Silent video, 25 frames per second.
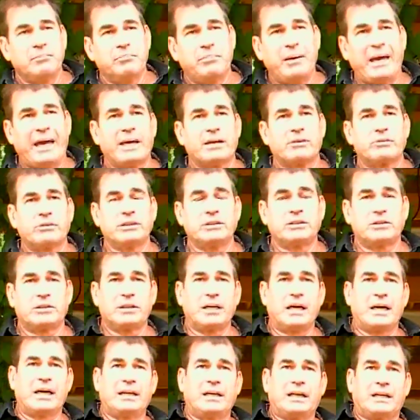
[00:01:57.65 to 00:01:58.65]
Batteries are
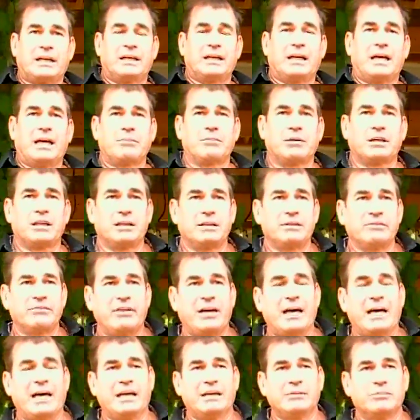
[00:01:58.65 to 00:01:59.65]
not economically
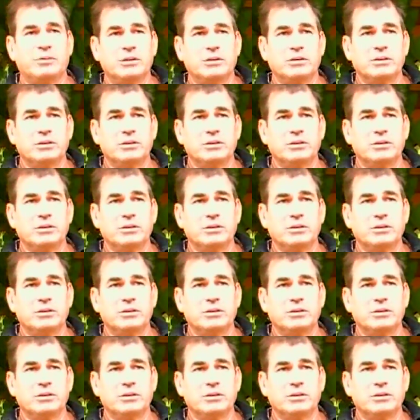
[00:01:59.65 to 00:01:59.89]
viable.